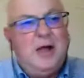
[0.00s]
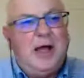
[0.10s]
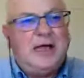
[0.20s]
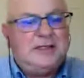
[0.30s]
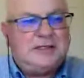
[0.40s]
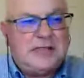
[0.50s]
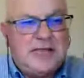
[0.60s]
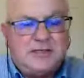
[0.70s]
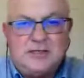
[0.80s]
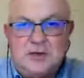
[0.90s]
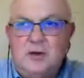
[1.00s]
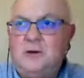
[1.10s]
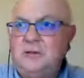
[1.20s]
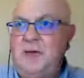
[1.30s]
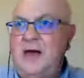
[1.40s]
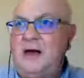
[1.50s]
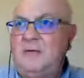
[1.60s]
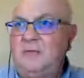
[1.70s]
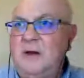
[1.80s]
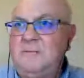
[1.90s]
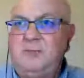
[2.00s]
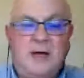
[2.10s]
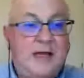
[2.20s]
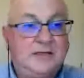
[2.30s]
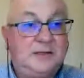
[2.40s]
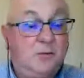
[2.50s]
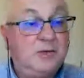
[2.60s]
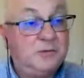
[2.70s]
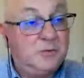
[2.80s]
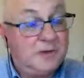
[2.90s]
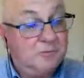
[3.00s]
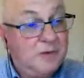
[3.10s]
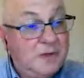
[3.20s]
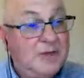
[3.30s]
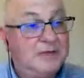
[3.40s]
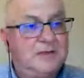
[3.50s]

it's not about, as it was when we went to